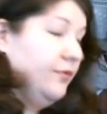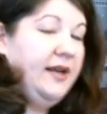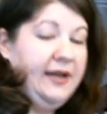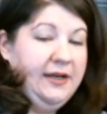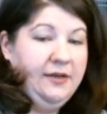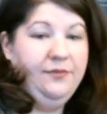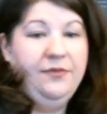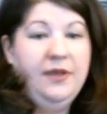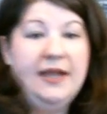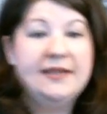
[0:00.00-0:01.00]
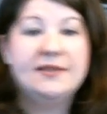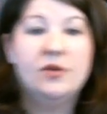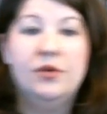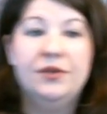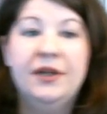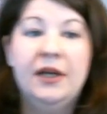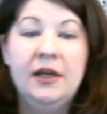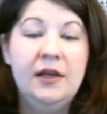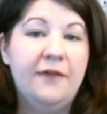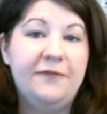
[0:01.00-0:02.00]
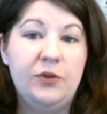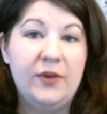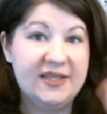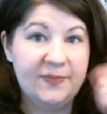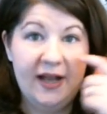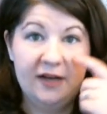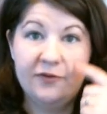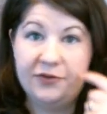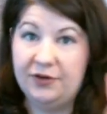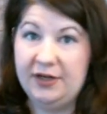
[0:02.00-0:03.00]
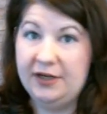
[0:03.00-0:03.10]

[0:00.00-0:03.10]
red item, had sold a few weeks back for thirty